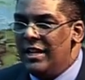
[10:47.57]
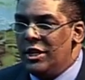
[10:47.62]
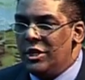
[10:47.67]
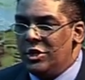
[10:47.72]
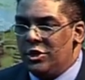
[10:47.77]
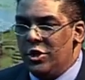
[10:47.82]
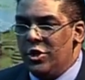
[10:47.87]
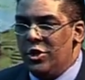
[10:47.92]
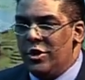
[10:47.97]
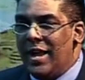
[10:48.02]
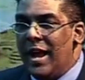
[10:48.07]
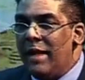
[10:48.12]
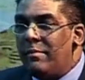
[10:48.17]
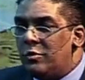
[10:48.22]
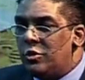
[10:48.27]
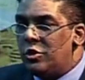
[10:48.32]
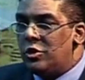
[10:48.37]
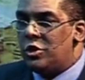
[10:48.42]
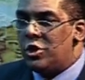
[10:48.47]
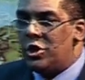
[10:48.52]
So you come
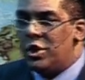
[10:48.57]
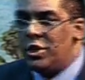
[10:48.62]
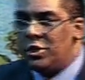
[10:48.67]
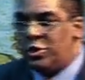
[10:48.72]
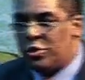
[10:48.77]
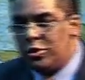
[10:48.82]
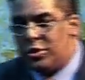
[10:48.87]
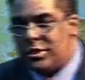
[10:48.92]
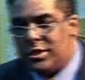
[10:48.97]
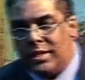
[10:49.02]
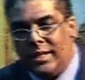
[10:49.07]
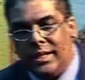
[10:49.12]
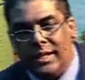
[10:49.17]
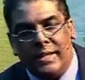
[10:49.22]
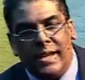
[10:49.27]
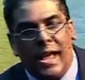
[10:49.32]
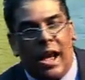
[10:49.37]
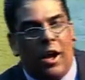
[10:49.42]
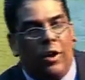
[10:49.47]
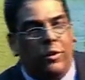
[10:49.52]
to church. You're sitting
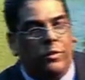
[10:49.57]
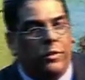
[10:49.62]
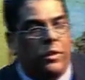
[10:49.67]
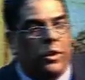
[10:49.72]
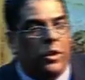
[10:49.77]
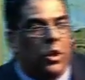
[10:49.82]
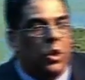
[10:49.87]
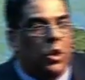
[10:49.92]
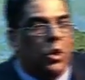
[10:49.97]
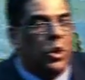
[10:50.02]
down.